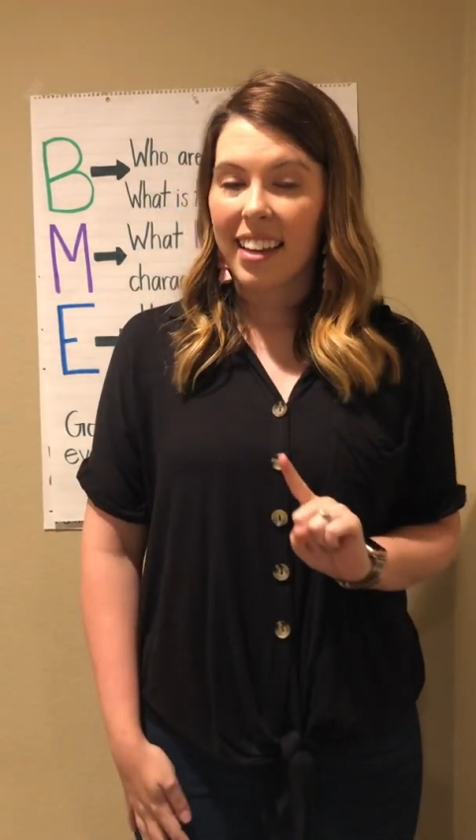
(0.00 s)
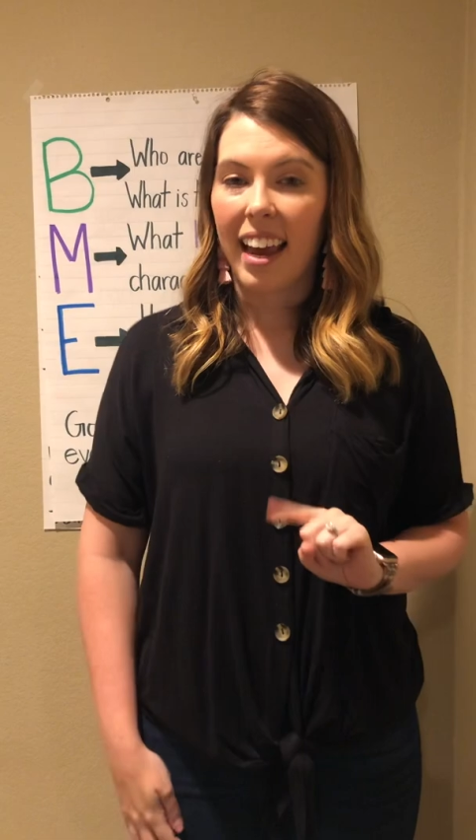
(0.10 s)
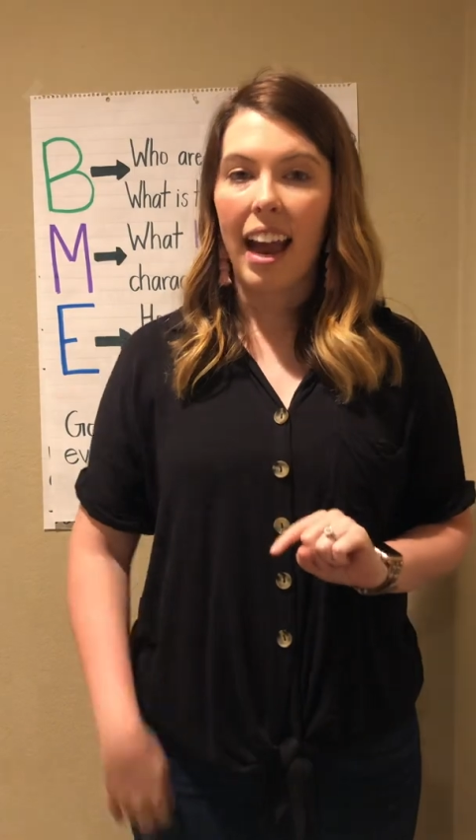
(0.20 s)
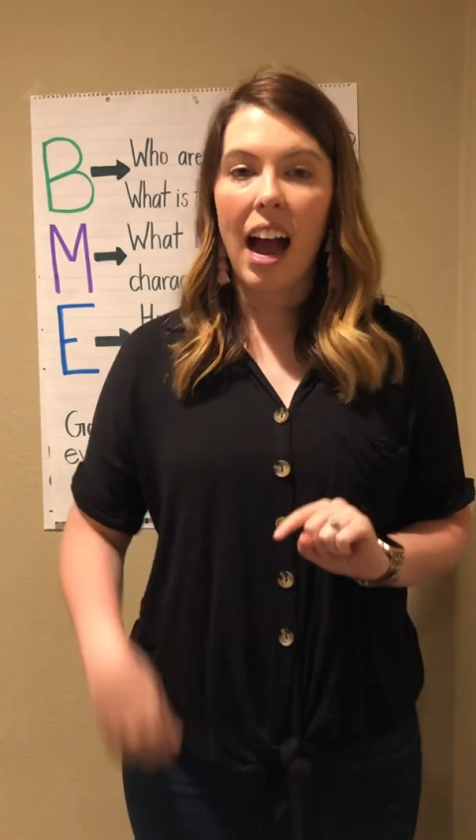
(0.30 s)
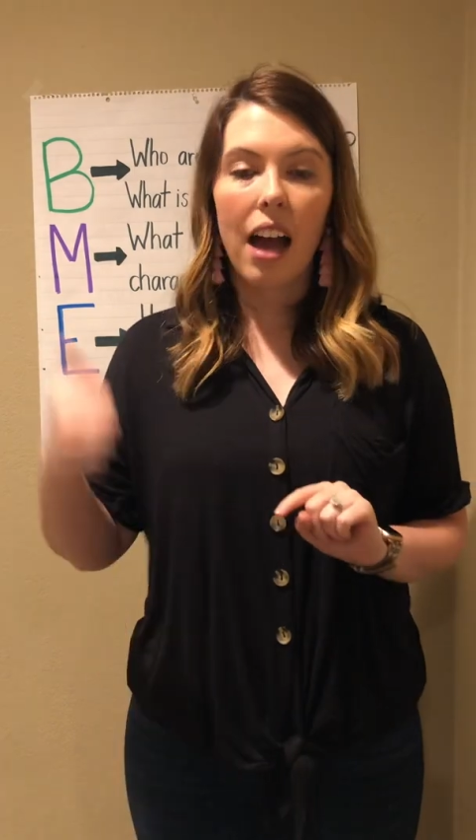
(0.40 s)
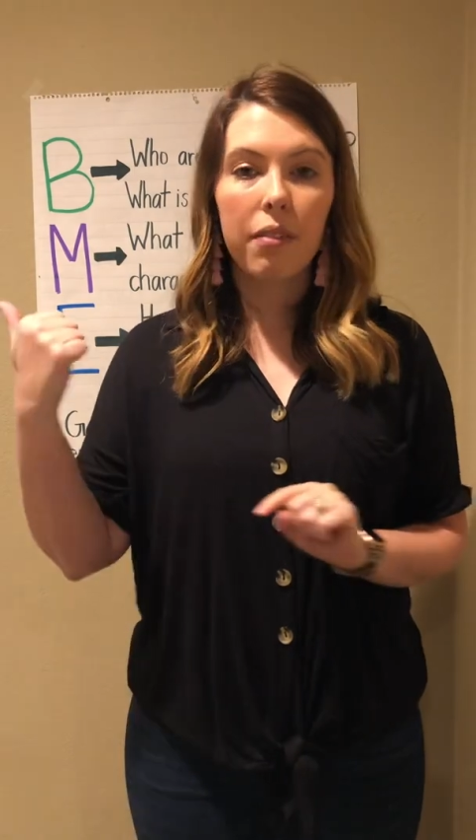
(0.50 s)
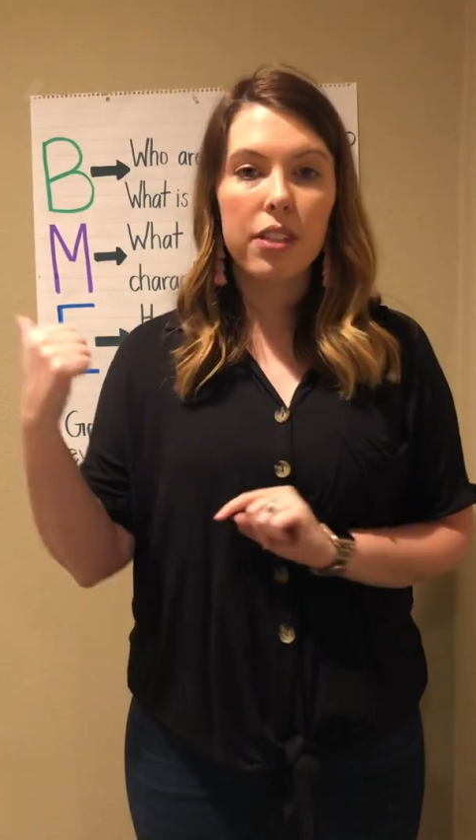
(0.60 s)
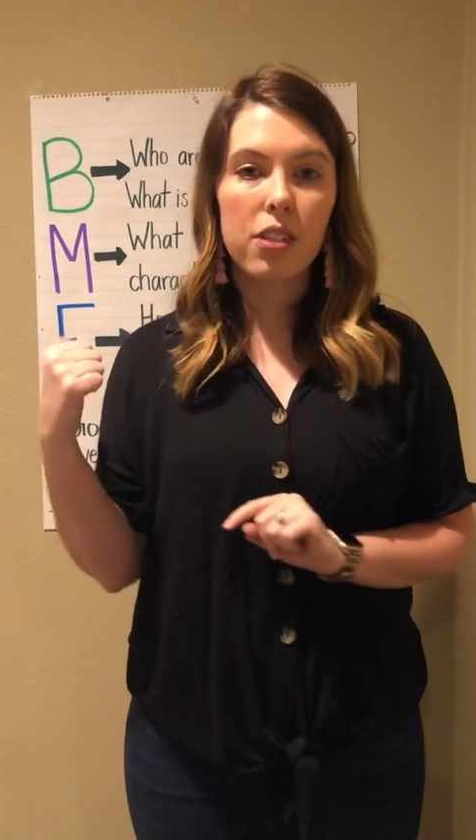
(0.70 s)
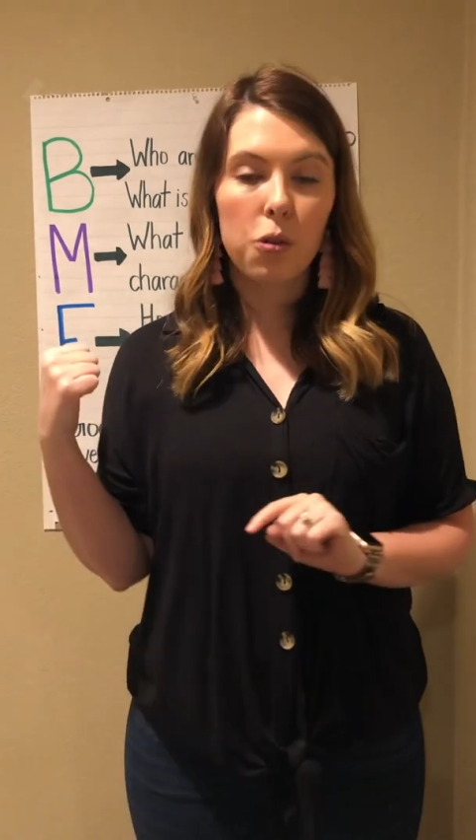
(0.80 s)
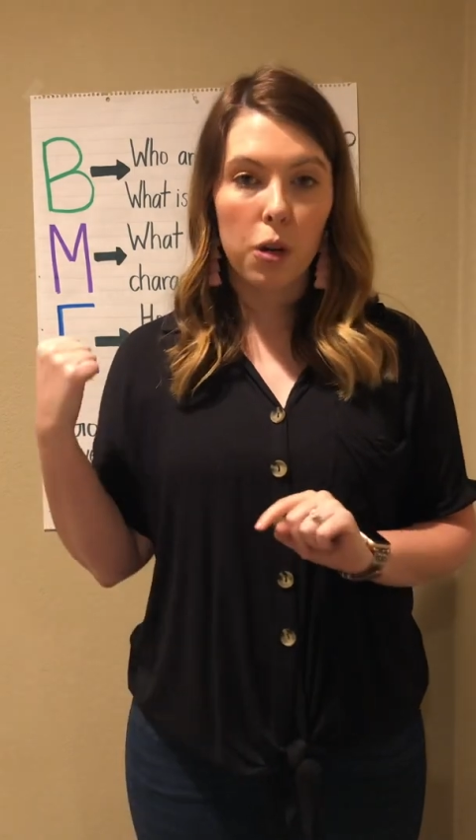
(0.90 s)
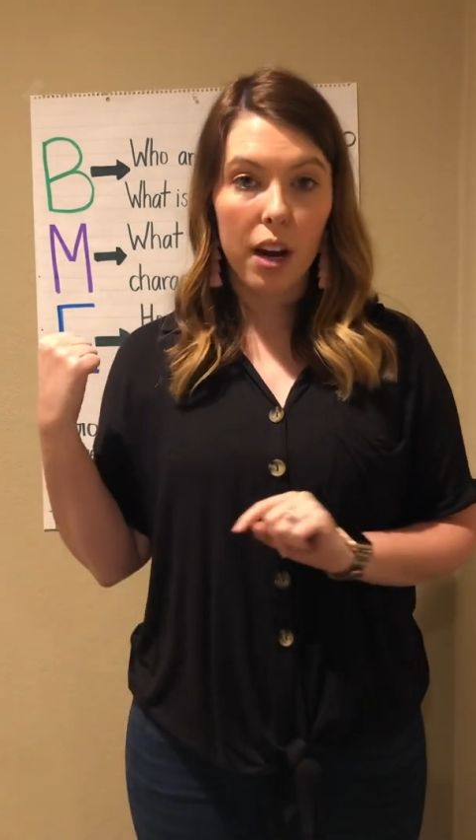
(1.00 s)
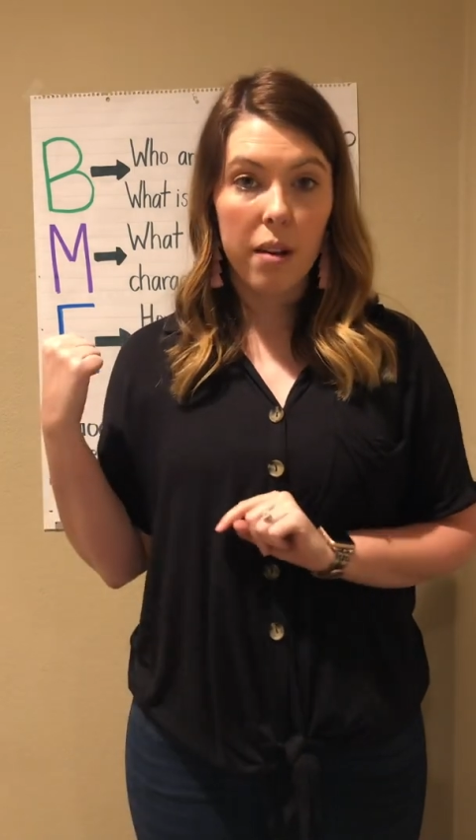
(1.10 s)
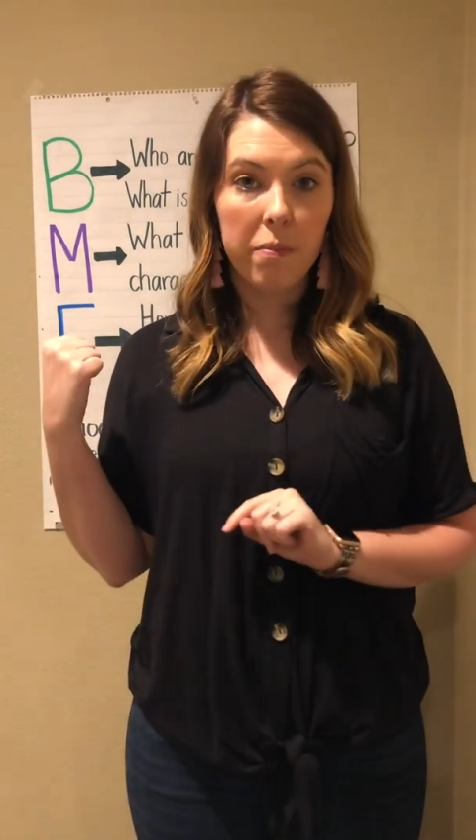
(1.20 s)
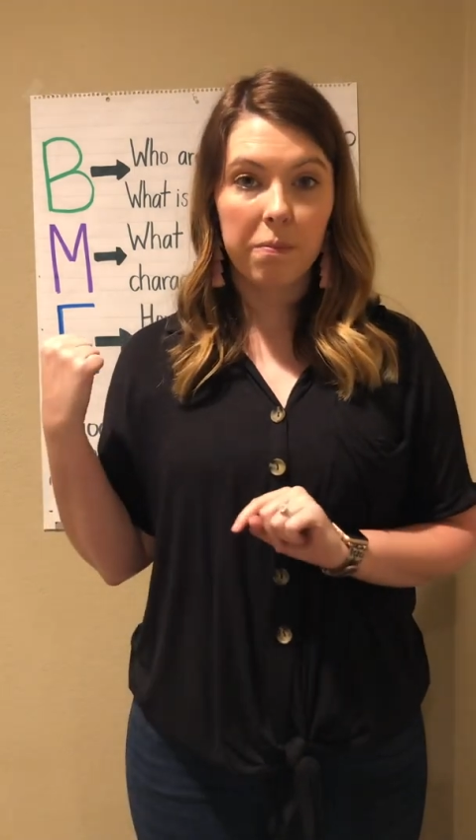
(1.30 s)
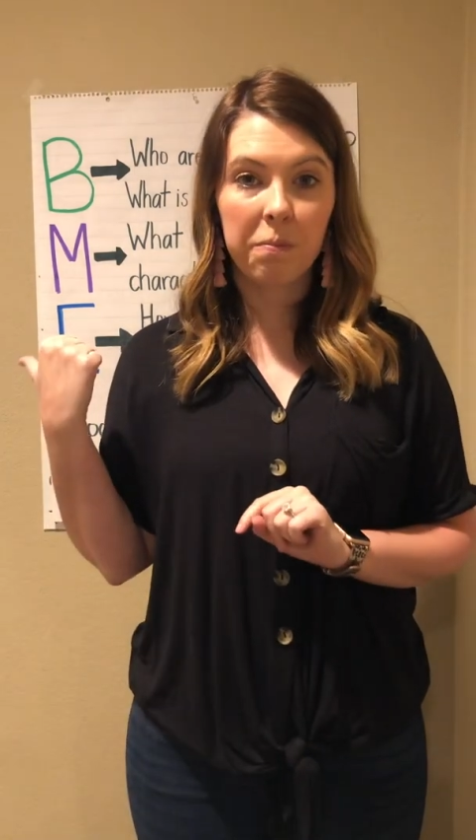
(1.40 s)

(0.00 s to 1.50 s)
Okay, I have a story,